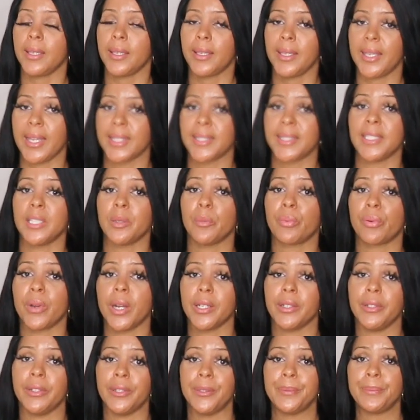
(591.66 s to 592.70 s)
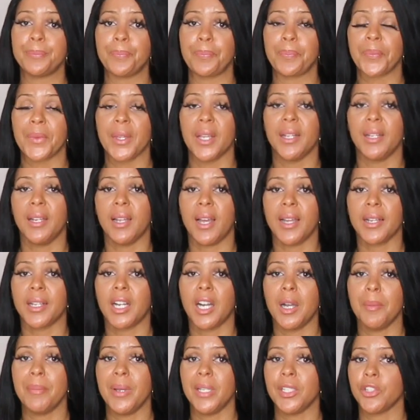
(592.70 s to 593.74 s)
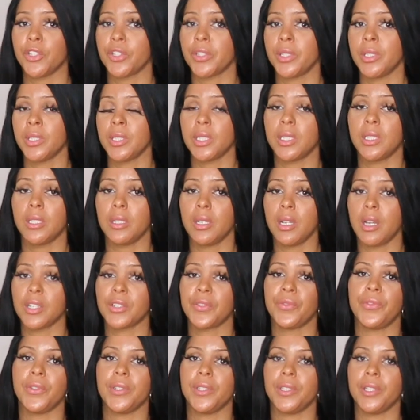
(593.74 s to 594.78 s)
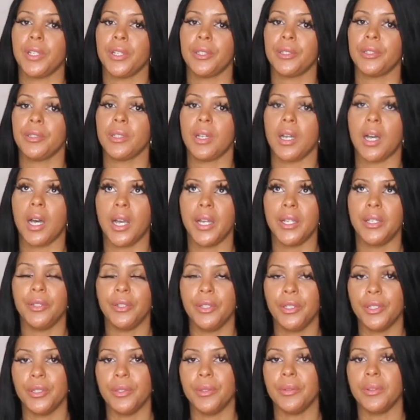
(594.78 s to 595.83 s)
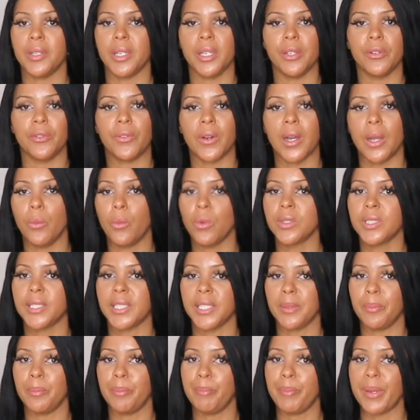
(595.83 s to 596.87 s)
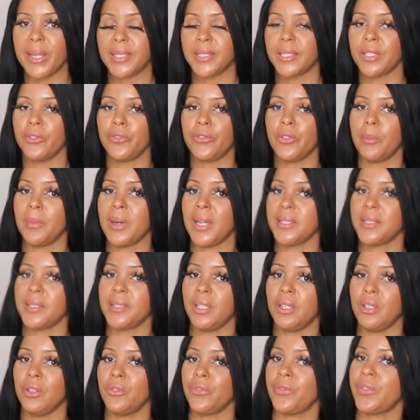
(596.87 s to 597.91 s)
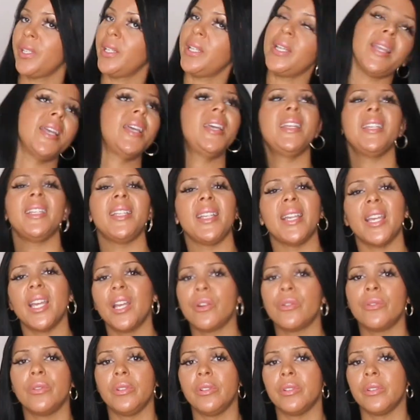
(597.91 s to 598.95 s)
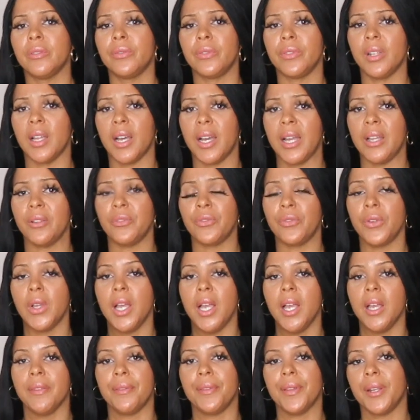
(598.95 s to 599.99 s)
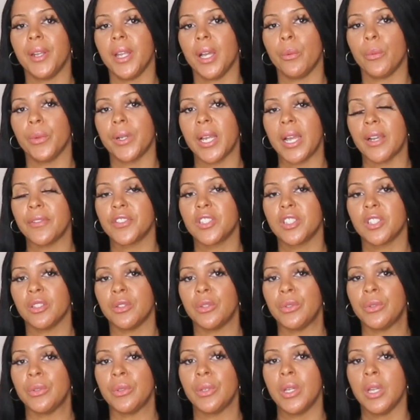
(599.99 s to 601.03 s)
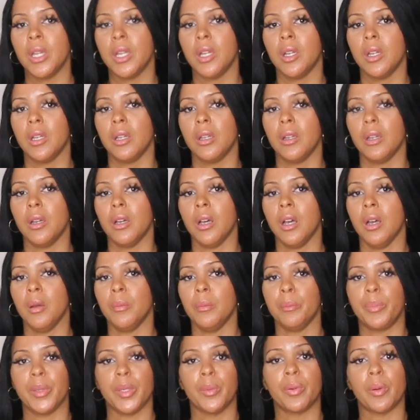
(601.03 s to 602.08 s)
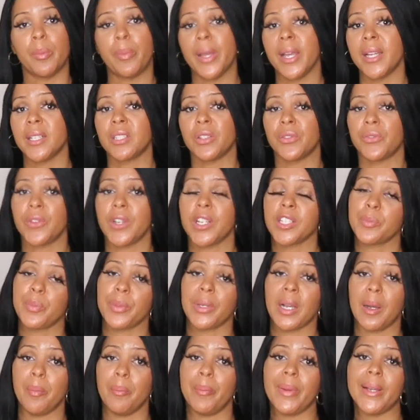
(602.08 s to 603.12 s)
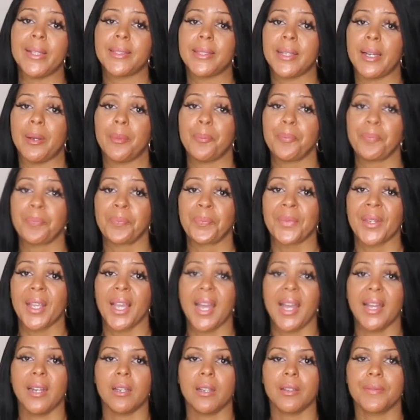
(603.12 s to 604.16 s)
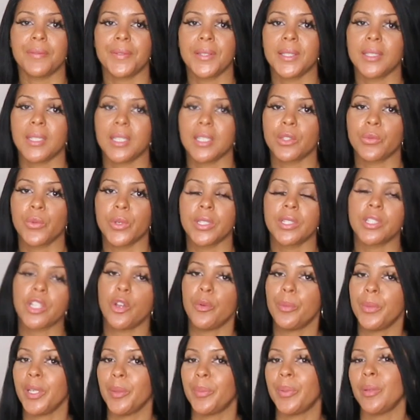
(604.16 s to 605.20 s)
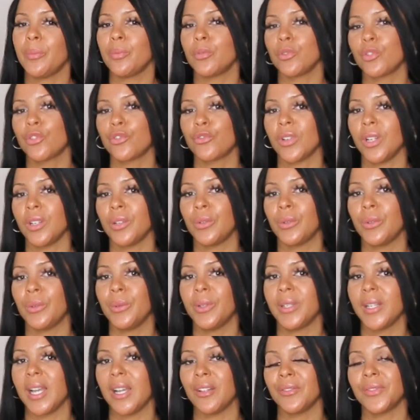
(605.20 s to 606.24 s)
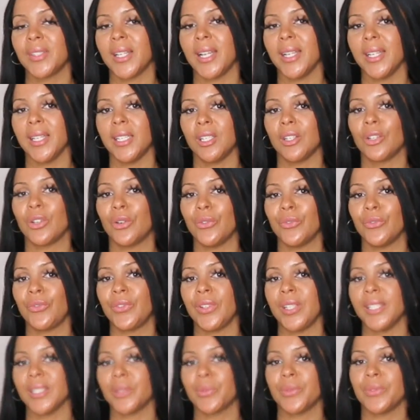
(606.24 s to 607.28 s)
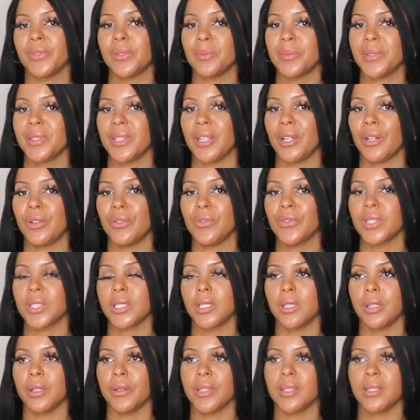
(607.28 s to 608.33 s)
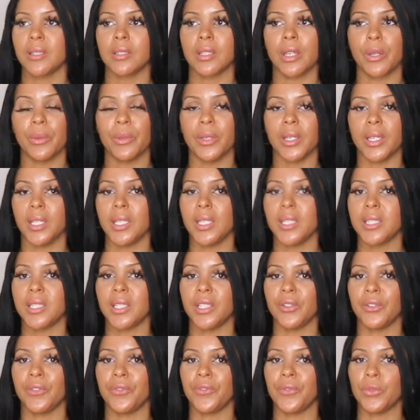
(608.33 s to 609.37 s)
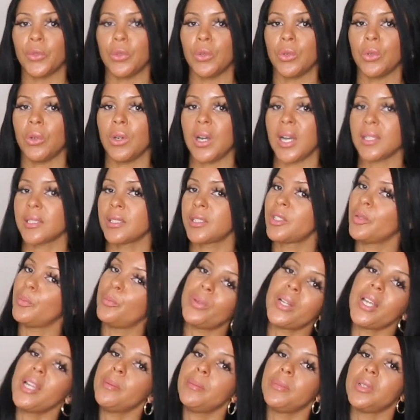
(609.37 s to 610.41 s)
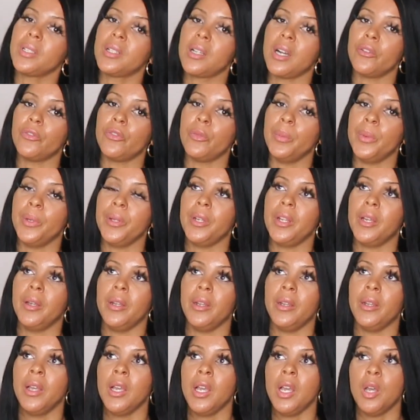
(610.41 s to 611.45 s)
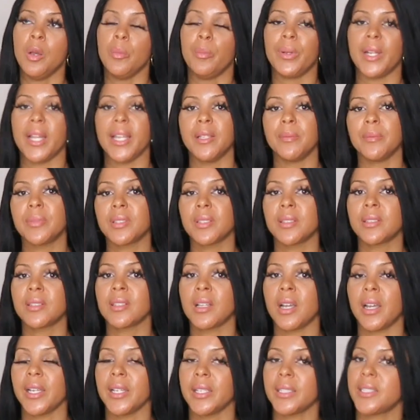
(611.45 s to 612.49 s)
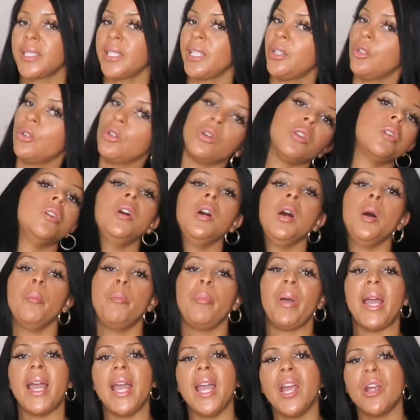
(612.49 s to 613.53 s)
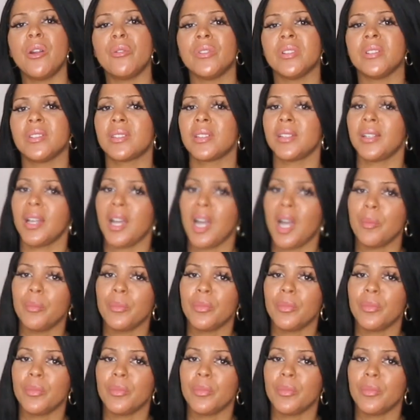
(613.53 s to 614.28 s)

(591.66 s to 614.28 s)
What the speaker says: getting pregnant. Like I mentioned in the last video, I knew that if I wanted better for myself in any area of life, then I would have to be prepared to first become better. And think that's where so many people struggle and have that inner conflict with themselves. You know, it's so easy for us to blame the government and blame society or parents and